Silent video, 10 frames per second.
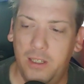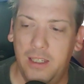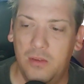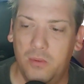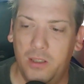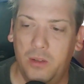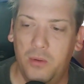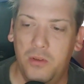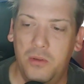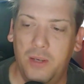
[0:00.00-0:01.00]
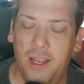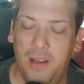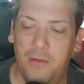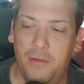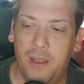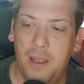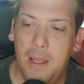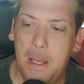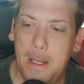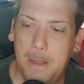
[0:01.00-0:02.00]
is really going to have
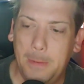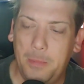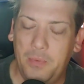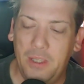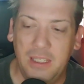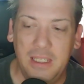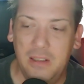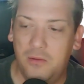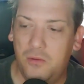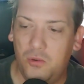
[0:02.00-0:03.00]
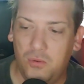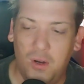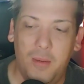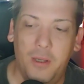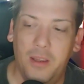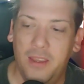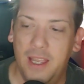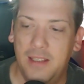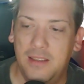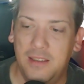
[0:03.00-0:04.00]
the trauma
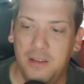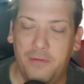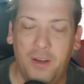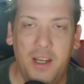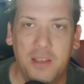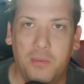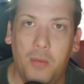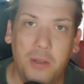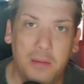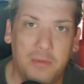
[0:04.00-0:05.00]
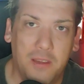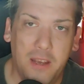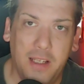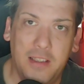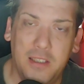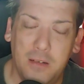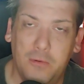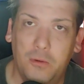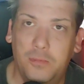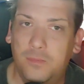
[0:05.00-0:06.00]
that defines probably the next
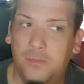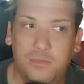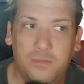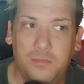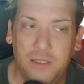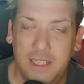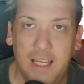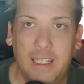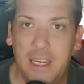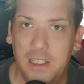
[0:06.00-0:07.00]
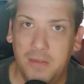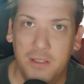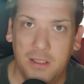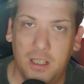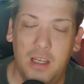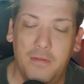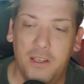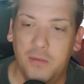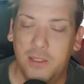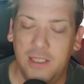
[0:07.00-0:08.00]
several decades of his life, as
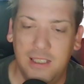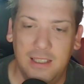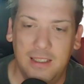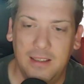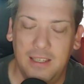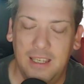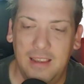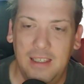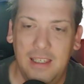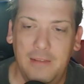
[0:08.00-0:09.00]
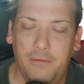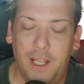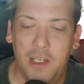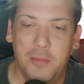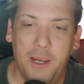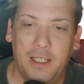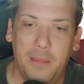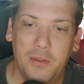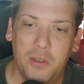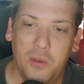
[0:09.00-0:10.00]
we see that in the flashback
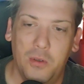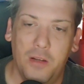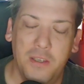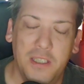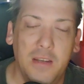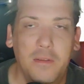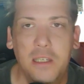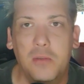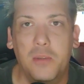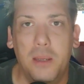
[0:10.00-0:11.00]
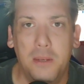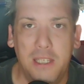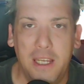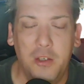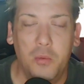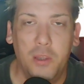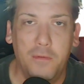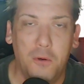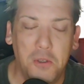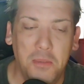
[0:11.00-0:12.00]
episode of the 70s with him and Daniel when they
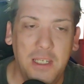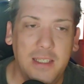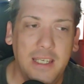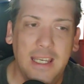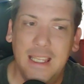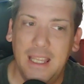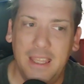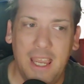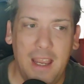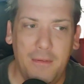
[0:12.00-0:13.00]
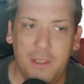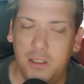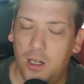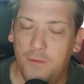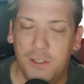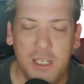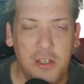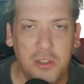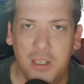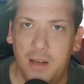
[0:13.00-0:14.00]
first meet, that they have this
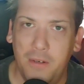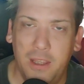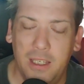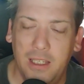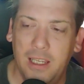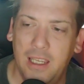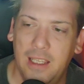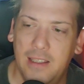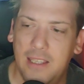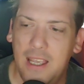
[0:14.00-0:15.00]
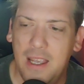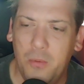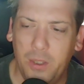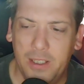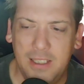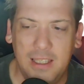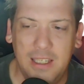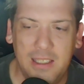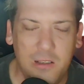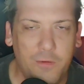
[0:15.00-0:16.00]
conversation and everything, and we can see that he's
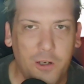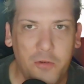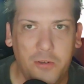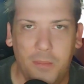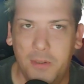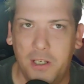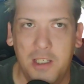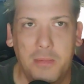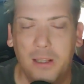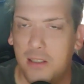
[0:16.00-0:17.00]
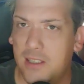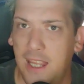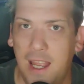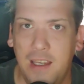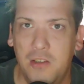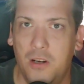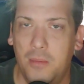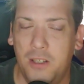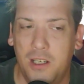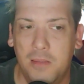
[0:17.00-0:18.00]
still very traumatized by Lestat, he's
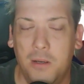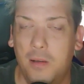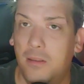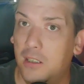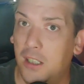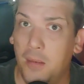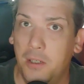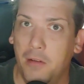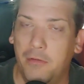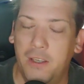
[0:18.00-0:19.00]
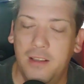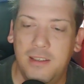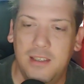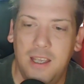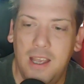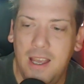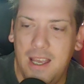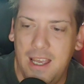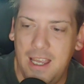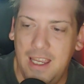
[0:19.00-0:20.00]
traumatized by the coming events.
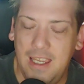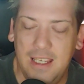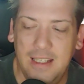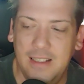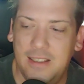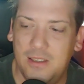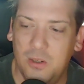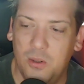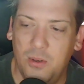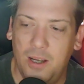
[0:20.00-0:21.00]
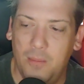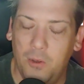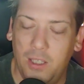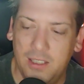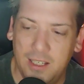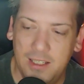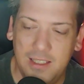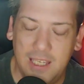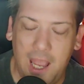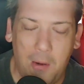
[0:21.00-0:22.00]
And so I'm really excited to see
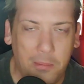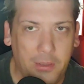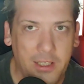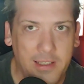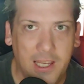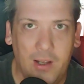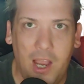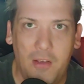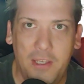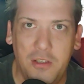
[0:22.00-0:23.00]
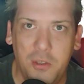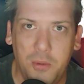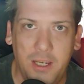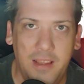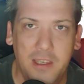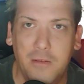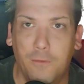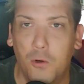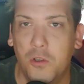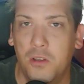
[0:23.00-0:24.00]
how it plays out, how they do it in this
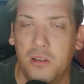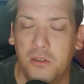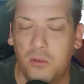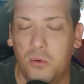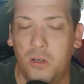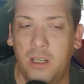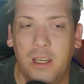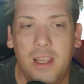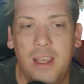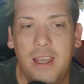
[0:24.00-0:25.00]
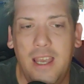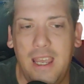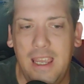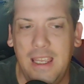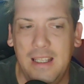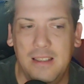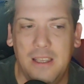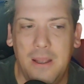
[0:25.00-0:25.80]
version of the story, and